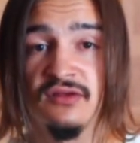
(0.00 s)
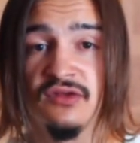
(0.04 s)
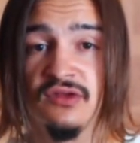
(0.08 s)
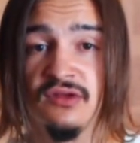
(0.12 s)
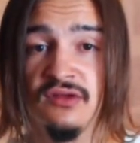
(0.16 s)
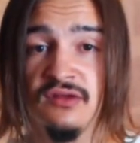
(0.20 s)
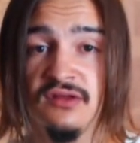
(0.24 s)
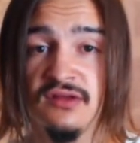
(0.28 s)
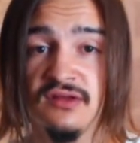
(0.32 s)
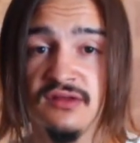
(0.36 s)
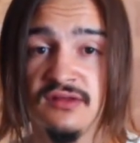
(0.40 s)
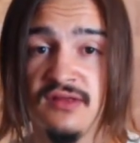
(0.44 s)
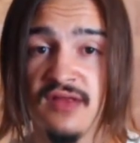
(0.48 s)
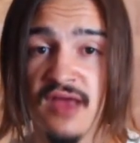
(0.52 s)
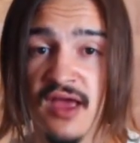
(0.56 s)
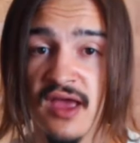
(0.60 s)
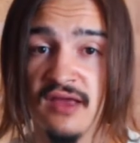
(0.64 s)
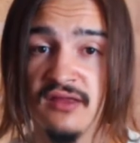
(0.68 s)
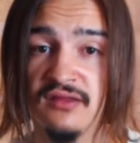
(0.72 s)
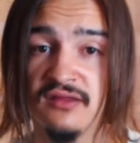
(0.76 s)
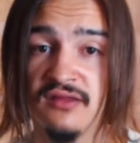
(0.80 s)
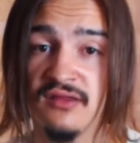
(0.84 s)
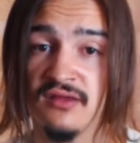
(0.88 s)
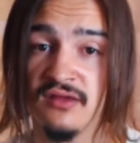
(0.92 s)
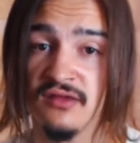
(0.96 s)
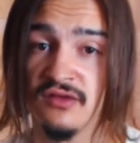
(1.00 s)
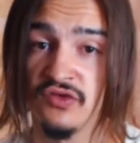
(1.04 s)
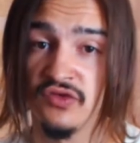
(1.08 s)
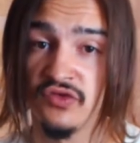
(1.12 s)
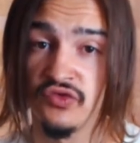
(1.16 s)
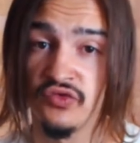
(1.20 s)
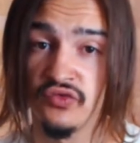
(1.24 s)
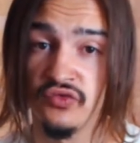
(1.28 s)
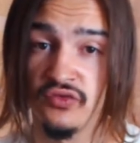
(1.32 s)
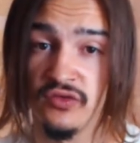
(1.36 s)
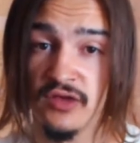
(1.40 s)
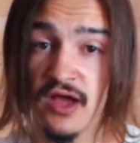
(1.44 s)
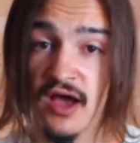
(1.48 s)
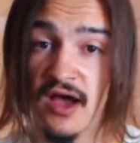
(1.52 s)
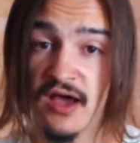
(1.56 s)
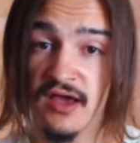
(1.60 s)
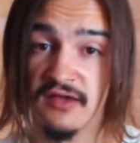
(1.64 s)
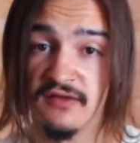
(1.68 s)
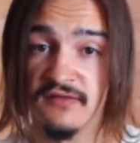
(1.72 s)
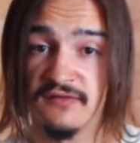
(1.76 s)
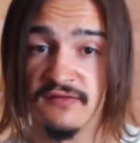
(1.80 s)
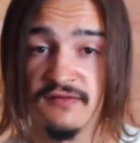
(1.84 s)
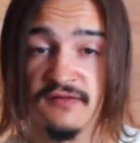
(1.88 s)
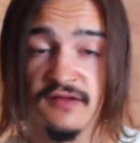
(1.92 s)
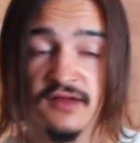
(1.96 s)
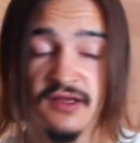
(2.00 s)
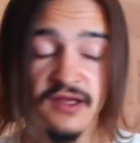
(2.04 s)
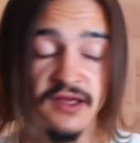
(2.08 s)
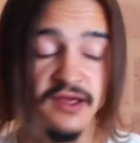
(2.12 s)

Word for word: to life,